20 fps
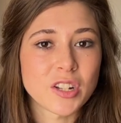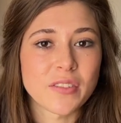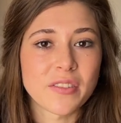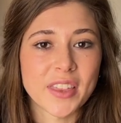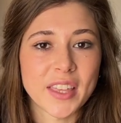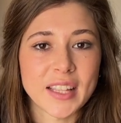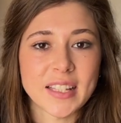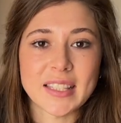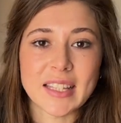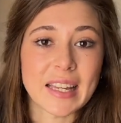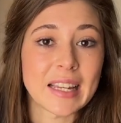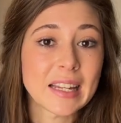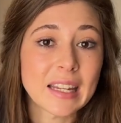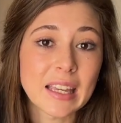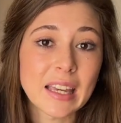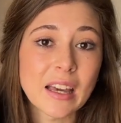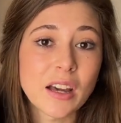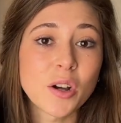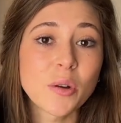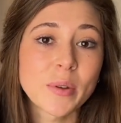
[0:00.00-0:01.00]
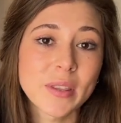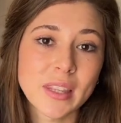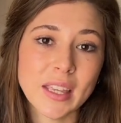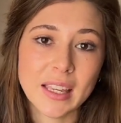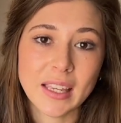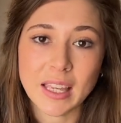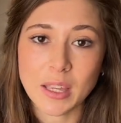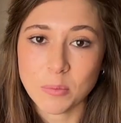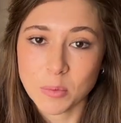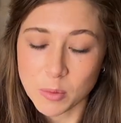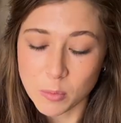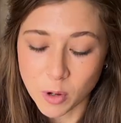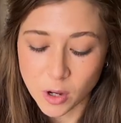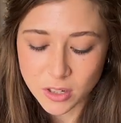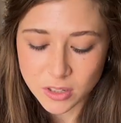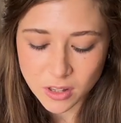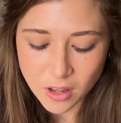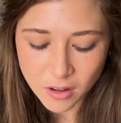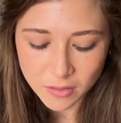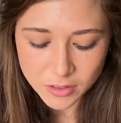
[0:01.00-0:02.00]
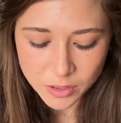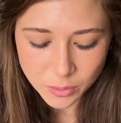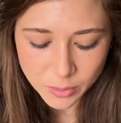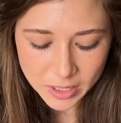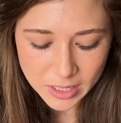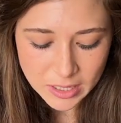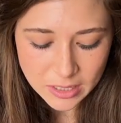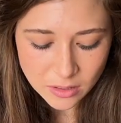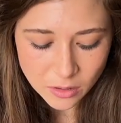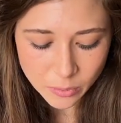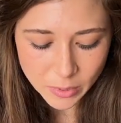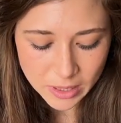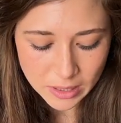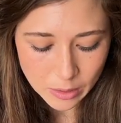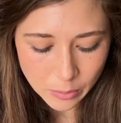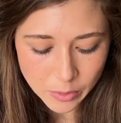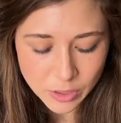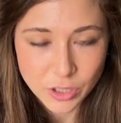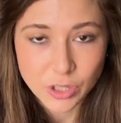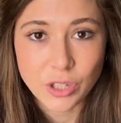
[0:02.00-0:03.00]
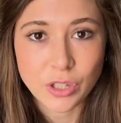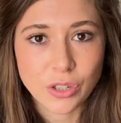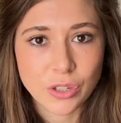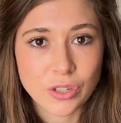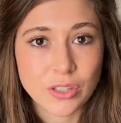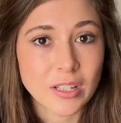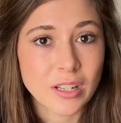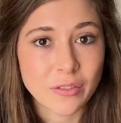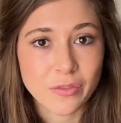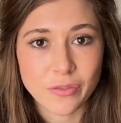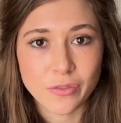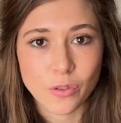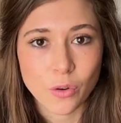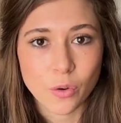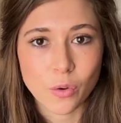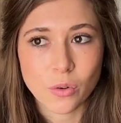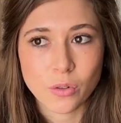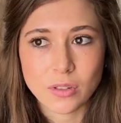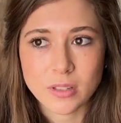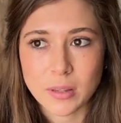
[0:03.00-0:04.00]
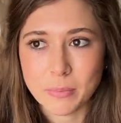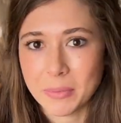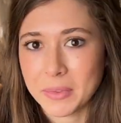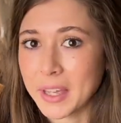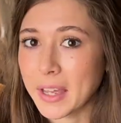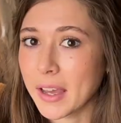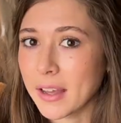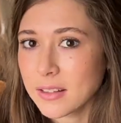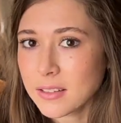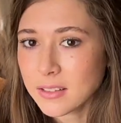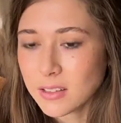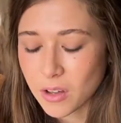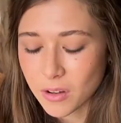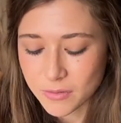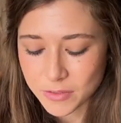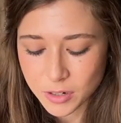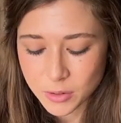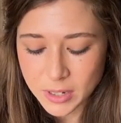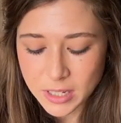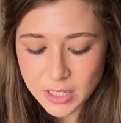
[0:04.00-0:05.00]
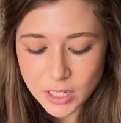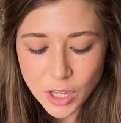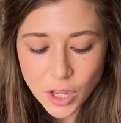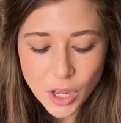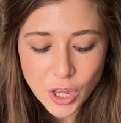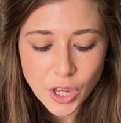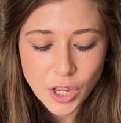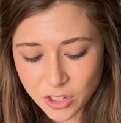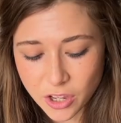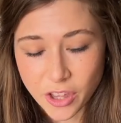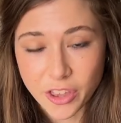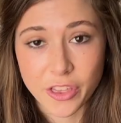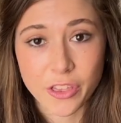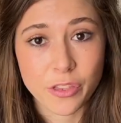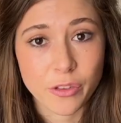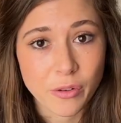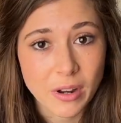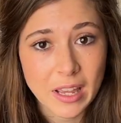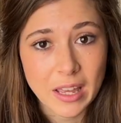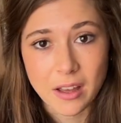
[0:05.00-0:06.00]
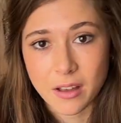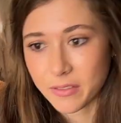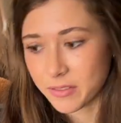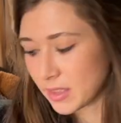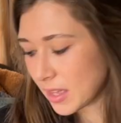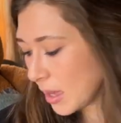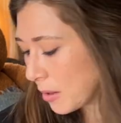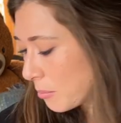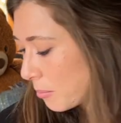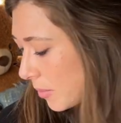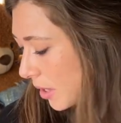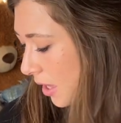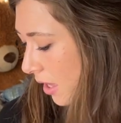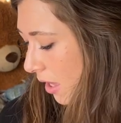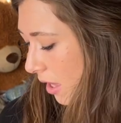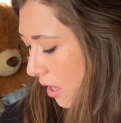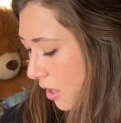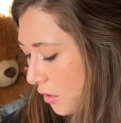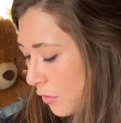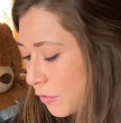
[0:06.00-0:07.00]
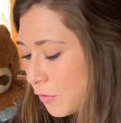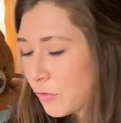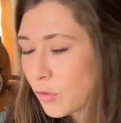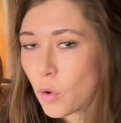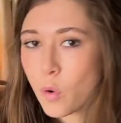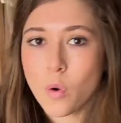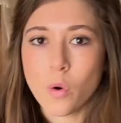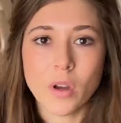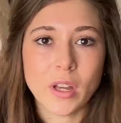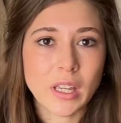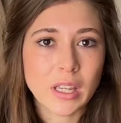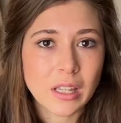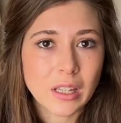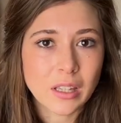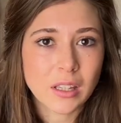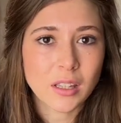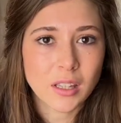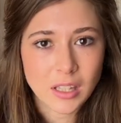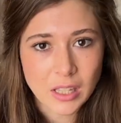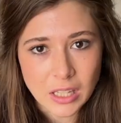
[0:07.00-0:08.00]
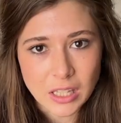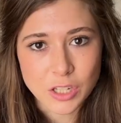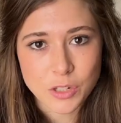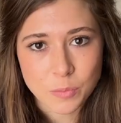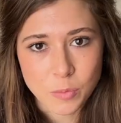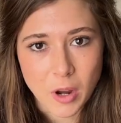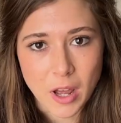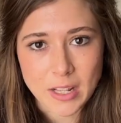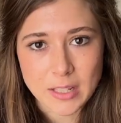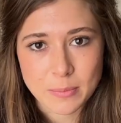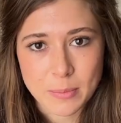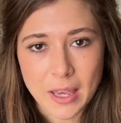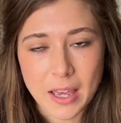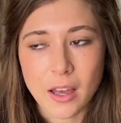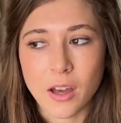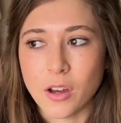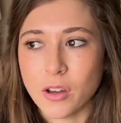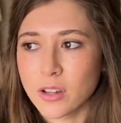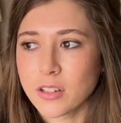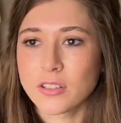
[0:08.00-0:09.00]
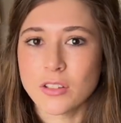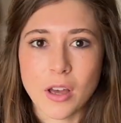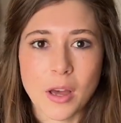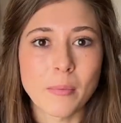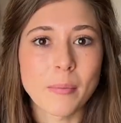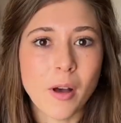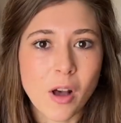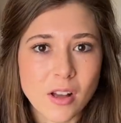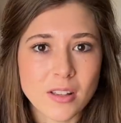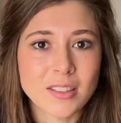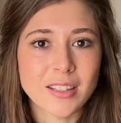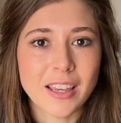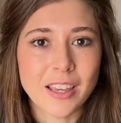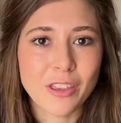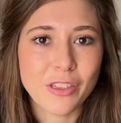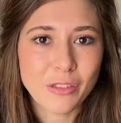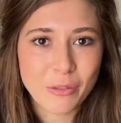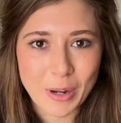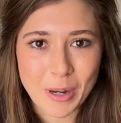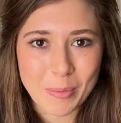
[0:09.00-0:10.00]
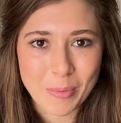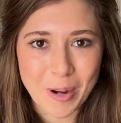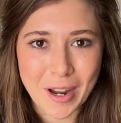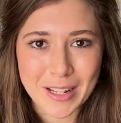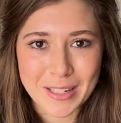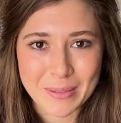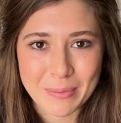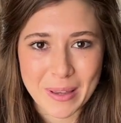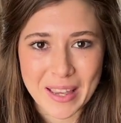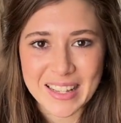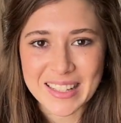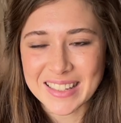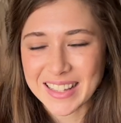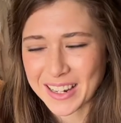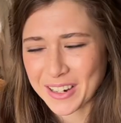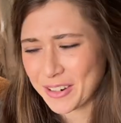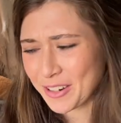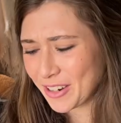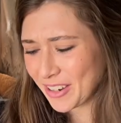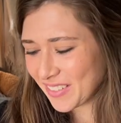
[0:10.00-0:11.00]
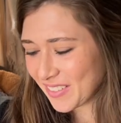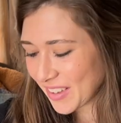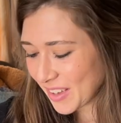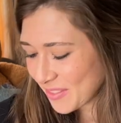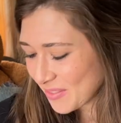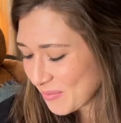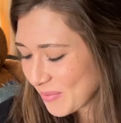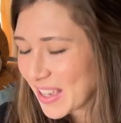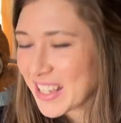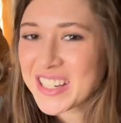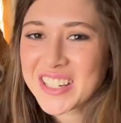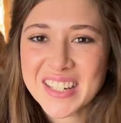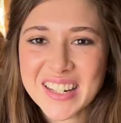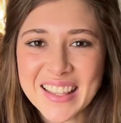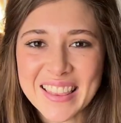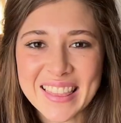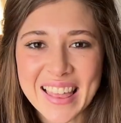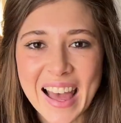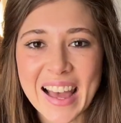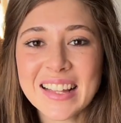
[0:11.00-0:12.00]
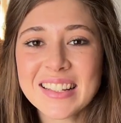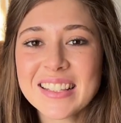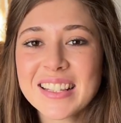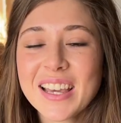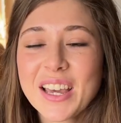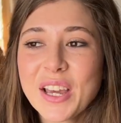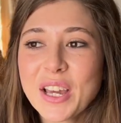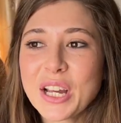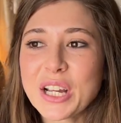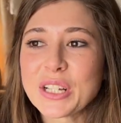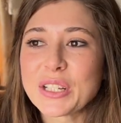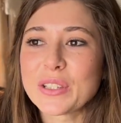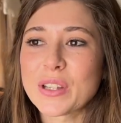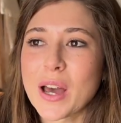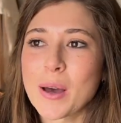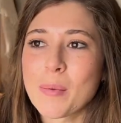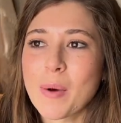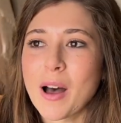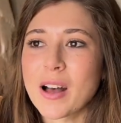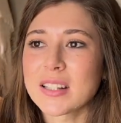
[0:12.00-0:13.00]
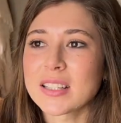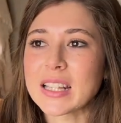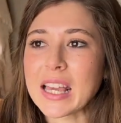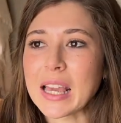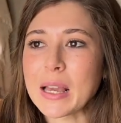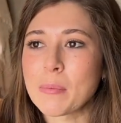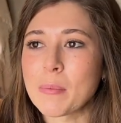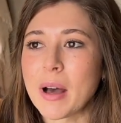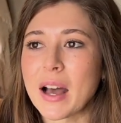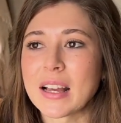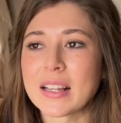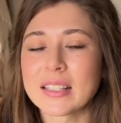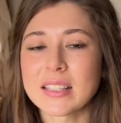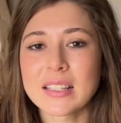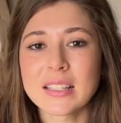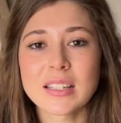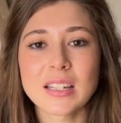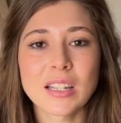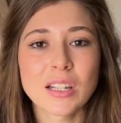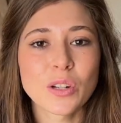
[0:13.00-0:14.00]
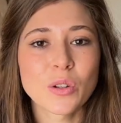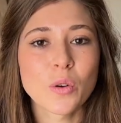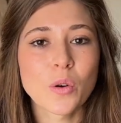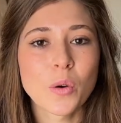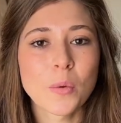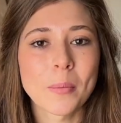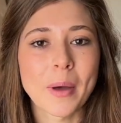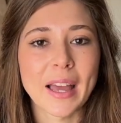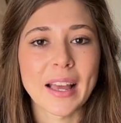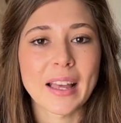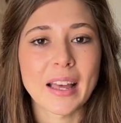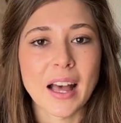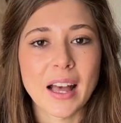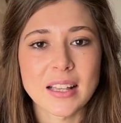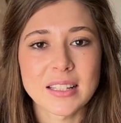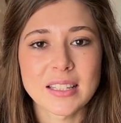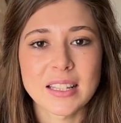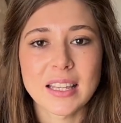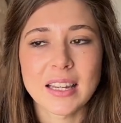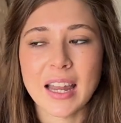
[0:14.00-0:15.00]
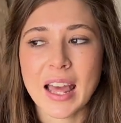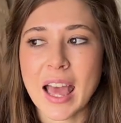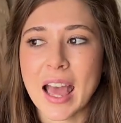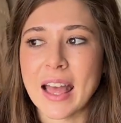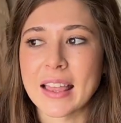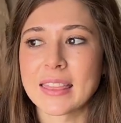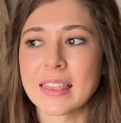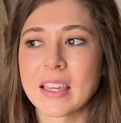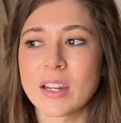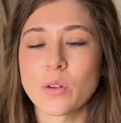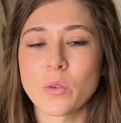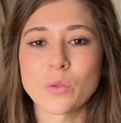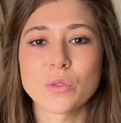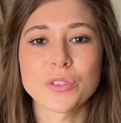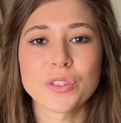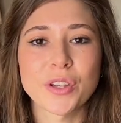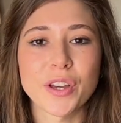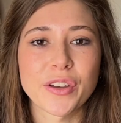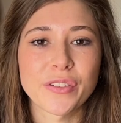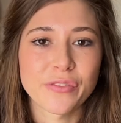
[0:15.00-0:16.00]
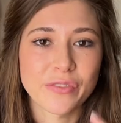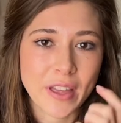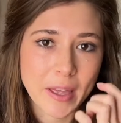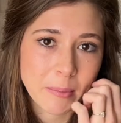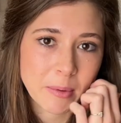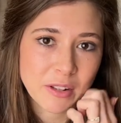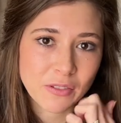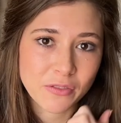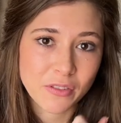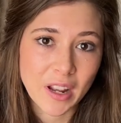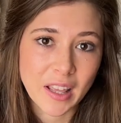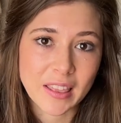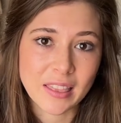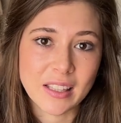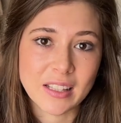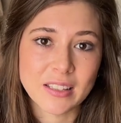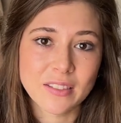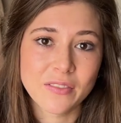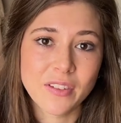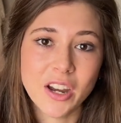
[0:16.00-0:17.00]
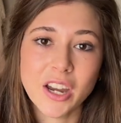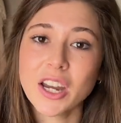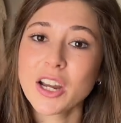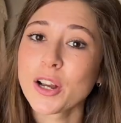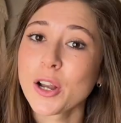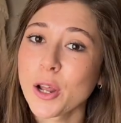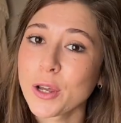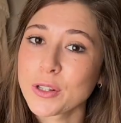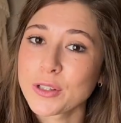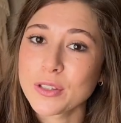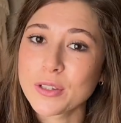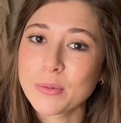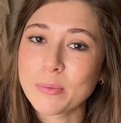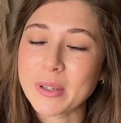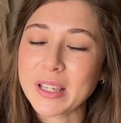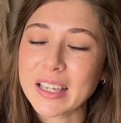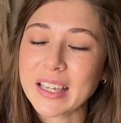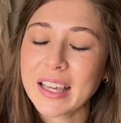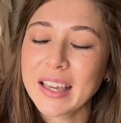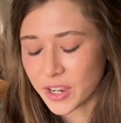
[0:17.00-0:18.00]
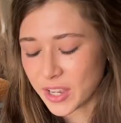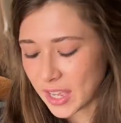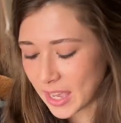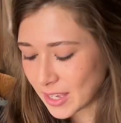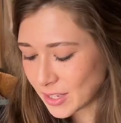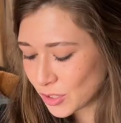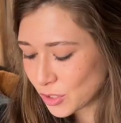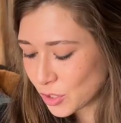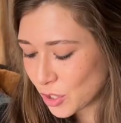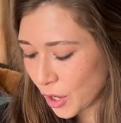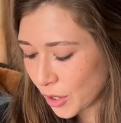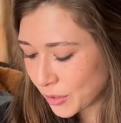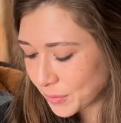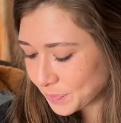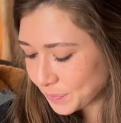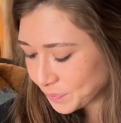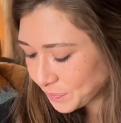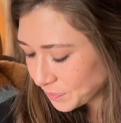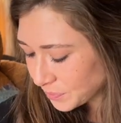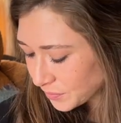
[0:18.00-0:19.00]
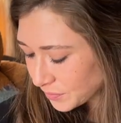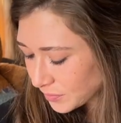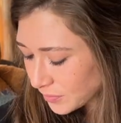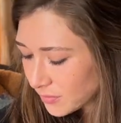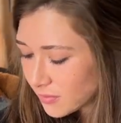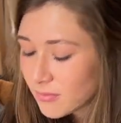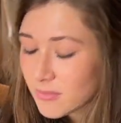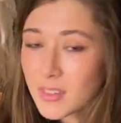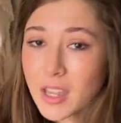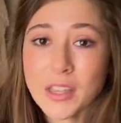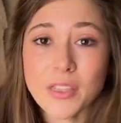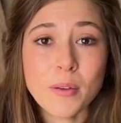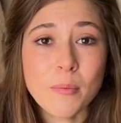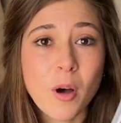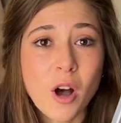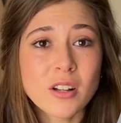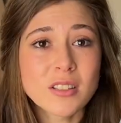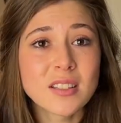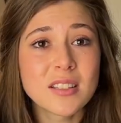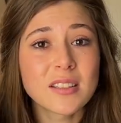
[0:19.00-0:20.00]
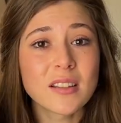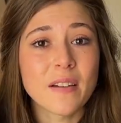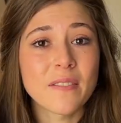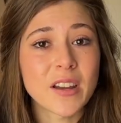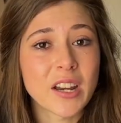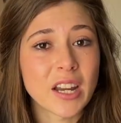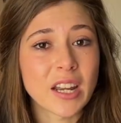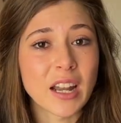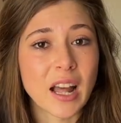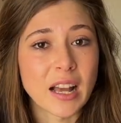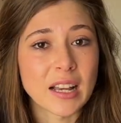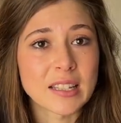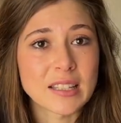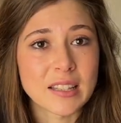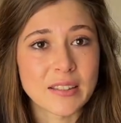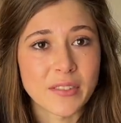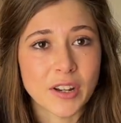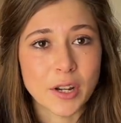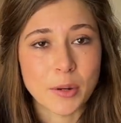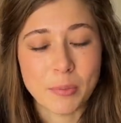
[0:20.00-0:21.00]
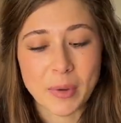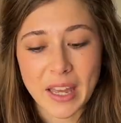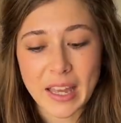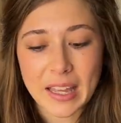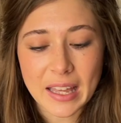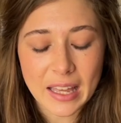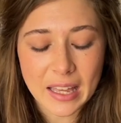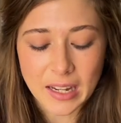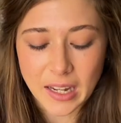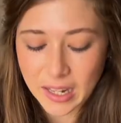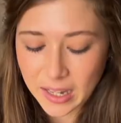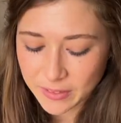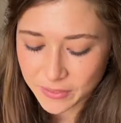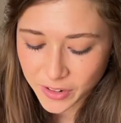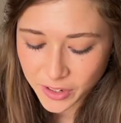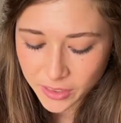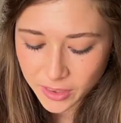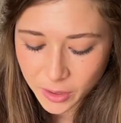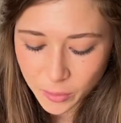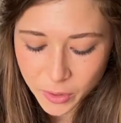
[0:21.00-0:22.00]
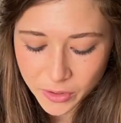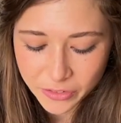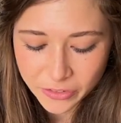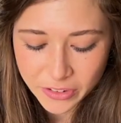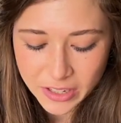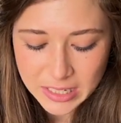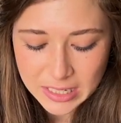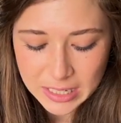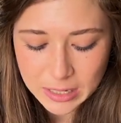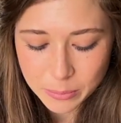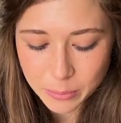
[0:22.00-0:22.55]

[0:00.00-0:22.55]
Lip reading: of things in here when they keep the box afterwards or when they want to use it for something else afterwards. I got three of them for each bridesmaid. Oh, so I'm asking three bridesmaids. I don't know if I've mentioned that. So I'm asking my sister-in-law, my cousin, and then also a family friend that's very close to me. Okay, so the boxes are very nice, they're very big and everything will fit in